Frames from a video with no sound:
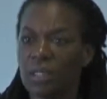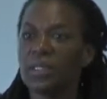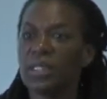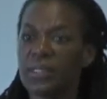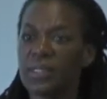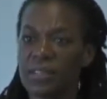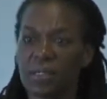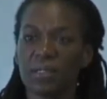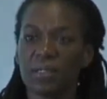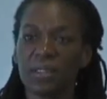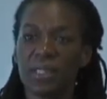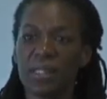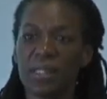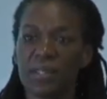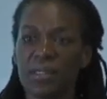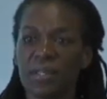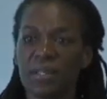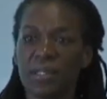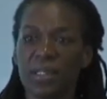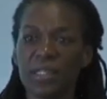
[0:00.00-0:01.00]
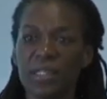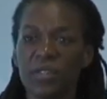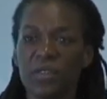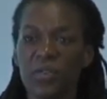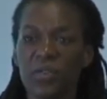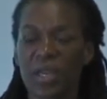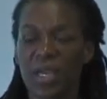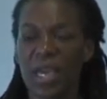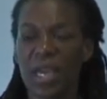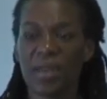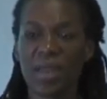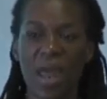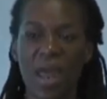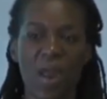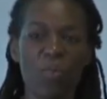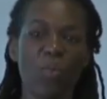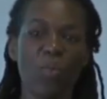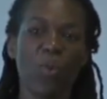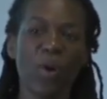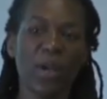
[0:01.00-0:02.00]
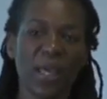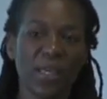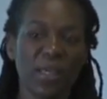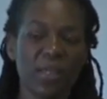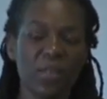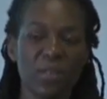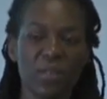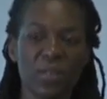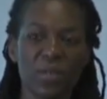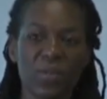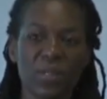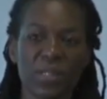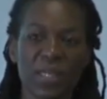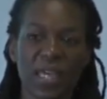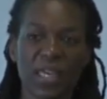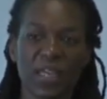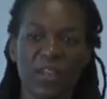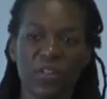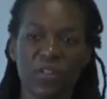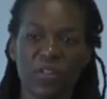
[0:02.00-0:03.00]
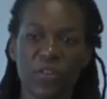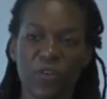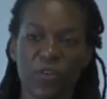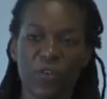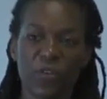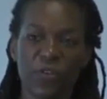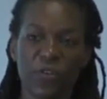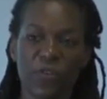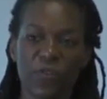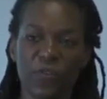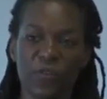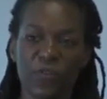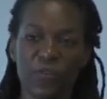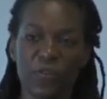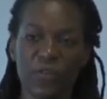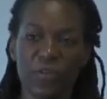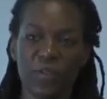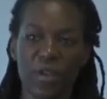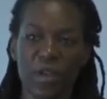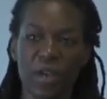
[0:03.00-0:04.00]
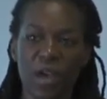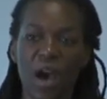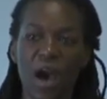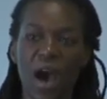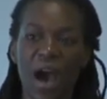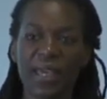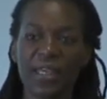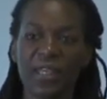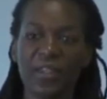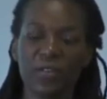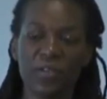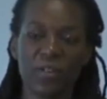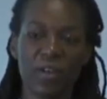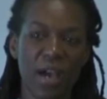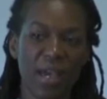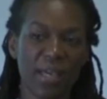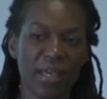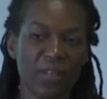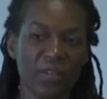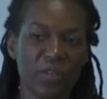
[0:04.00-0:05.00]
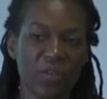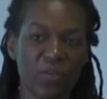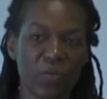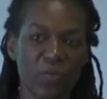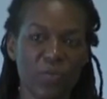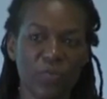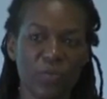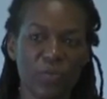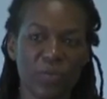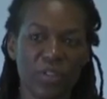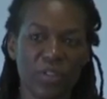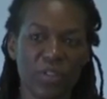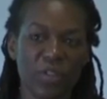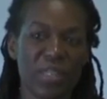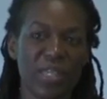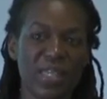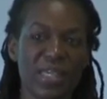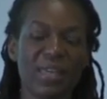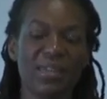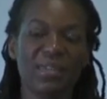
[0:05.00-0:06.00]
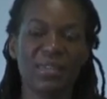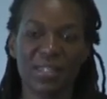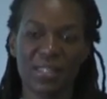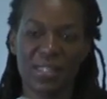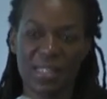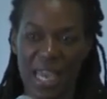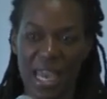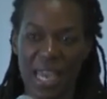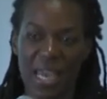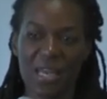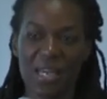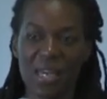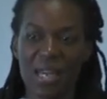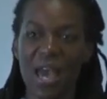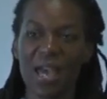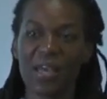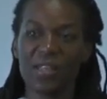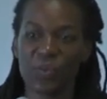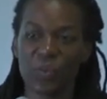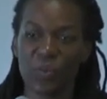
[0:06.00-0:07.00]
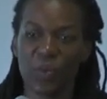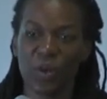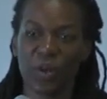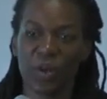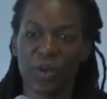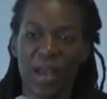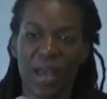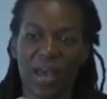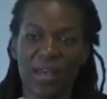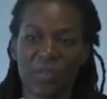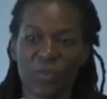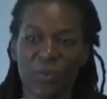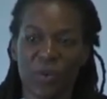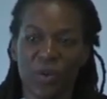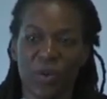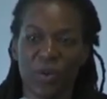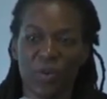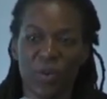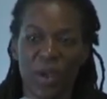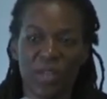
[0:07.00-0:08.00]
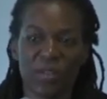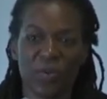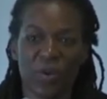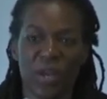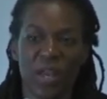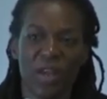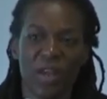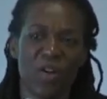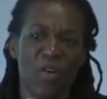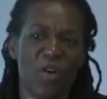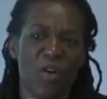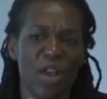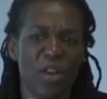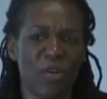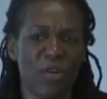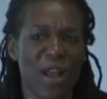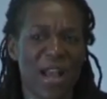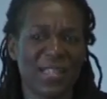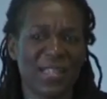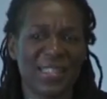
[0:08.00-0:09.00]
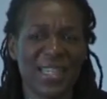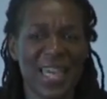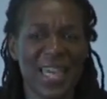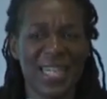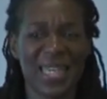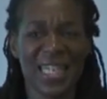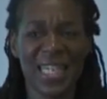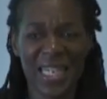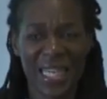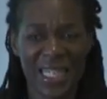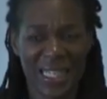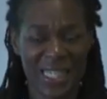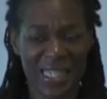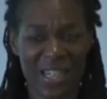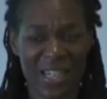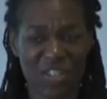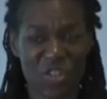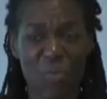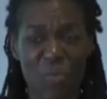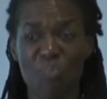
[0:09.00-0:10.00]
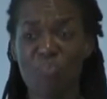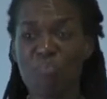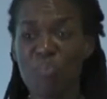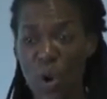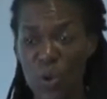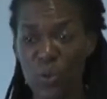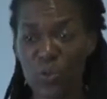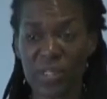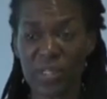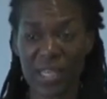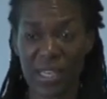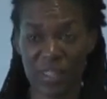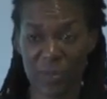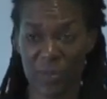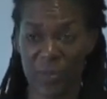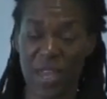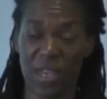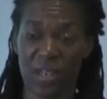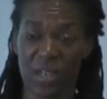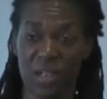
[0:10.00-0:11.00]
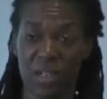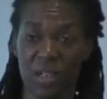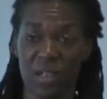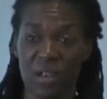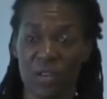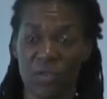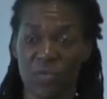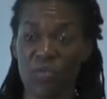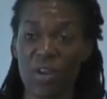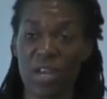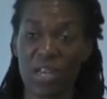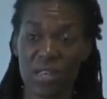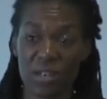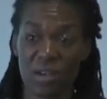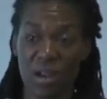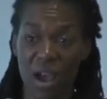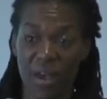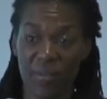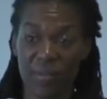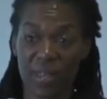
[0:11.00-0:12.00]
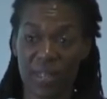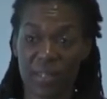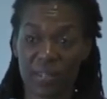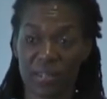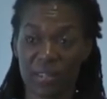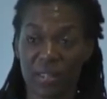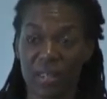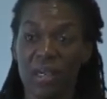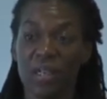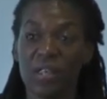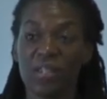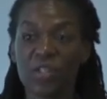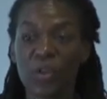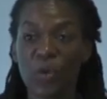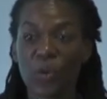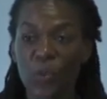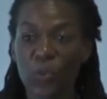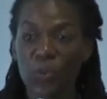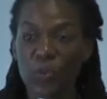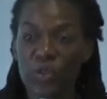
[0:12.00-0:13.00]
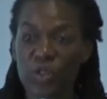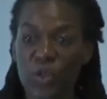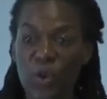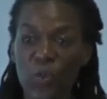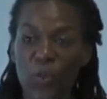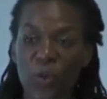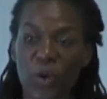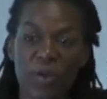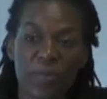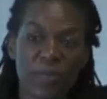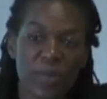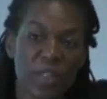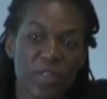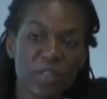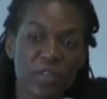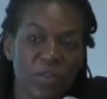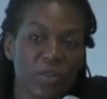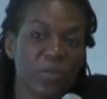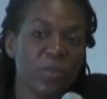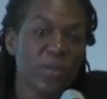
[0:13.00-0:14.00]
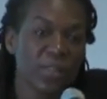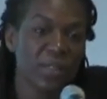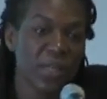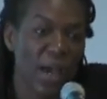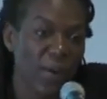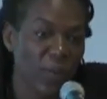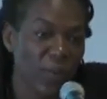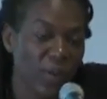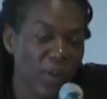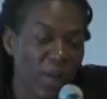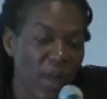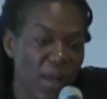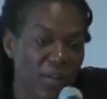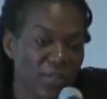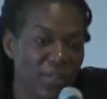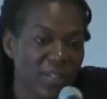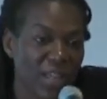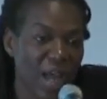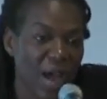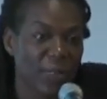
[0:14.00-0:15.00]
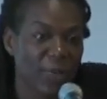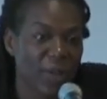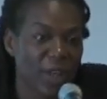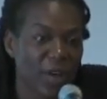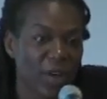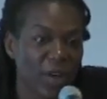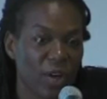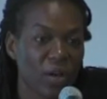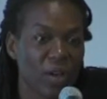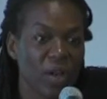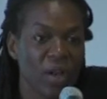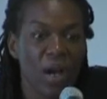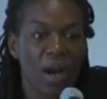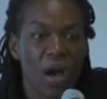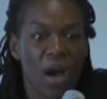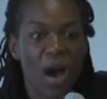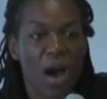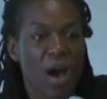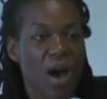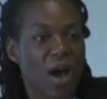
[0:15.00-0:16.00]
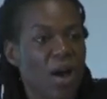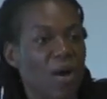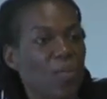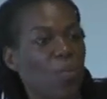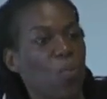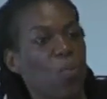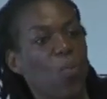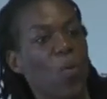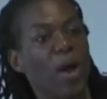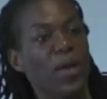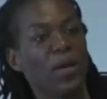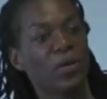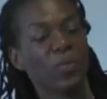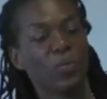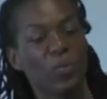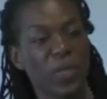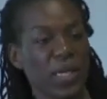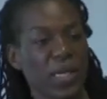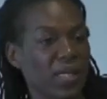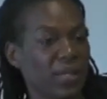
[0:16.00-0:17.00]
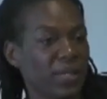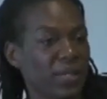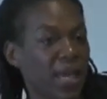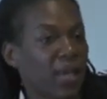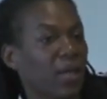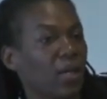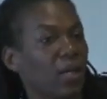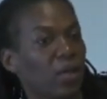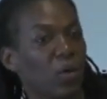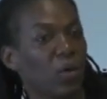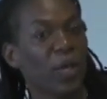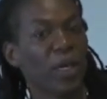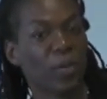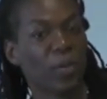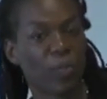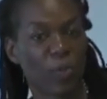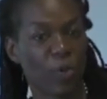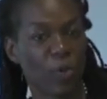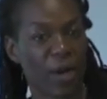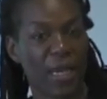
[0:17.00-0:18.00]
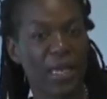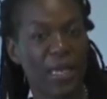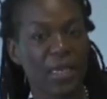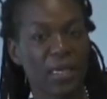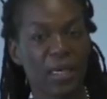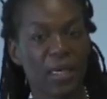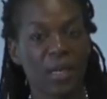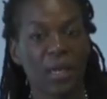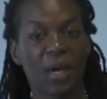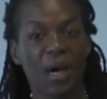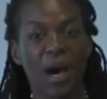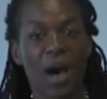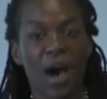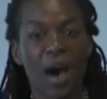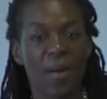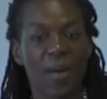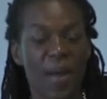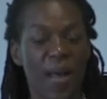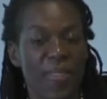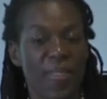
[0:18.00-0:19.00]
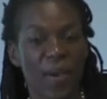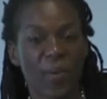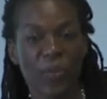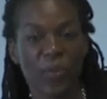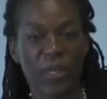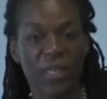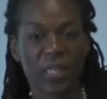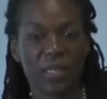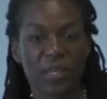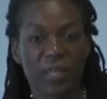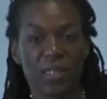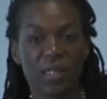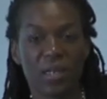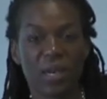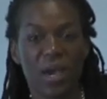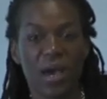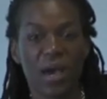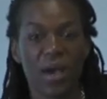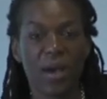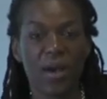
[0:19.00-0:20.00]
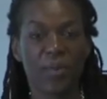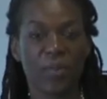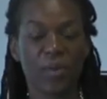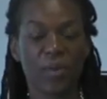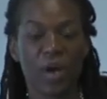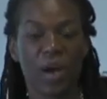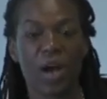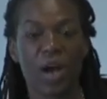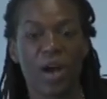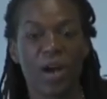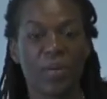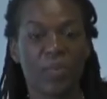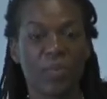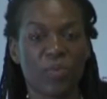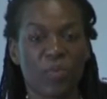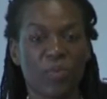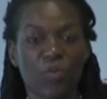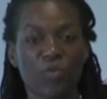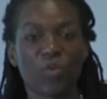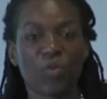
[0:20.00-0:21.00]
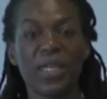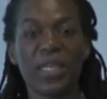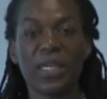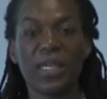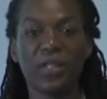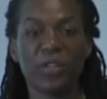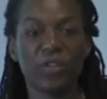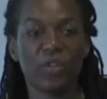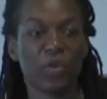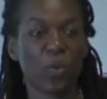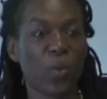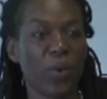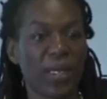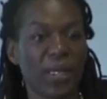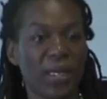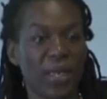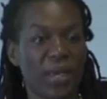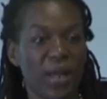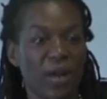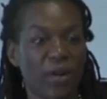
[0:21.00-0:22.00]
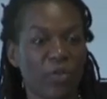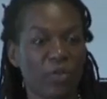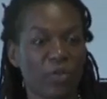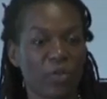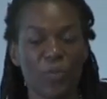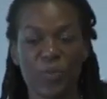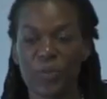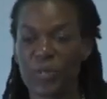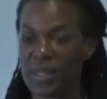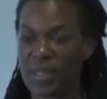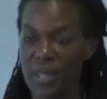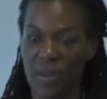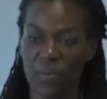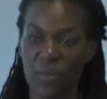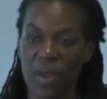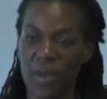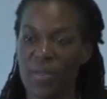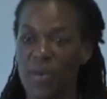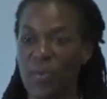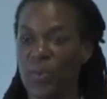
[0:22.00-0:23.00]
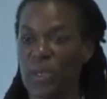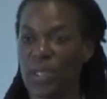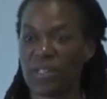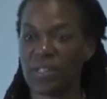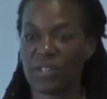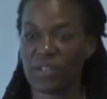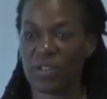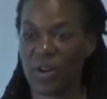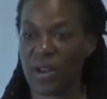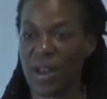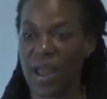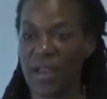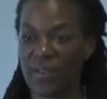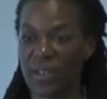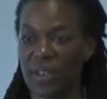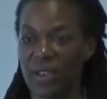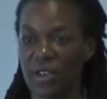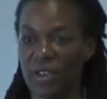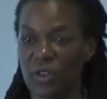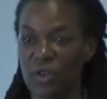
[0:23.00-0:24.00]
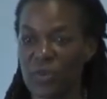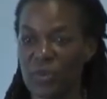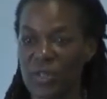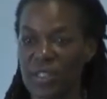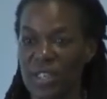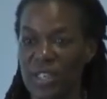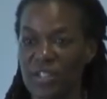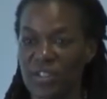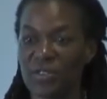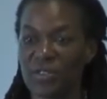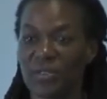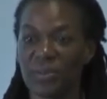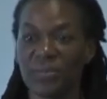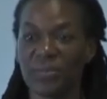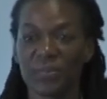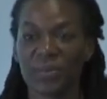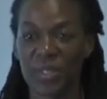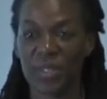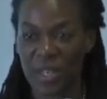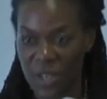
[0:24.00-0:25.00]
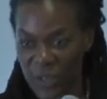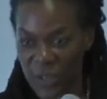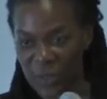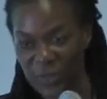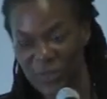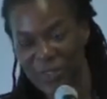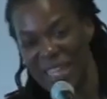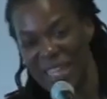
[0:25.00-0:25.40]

let's let's let's do that and and what i can do is i can sort of i can i can sort of get this in as we're as we're as we're inter interacting and there's actually the most has been written on this so so what i'm going to do is i will i'll stop here um, why don't we take a quick break uh, and then we can um, um, rejoin in our groups and then and then we can start having a group discussion well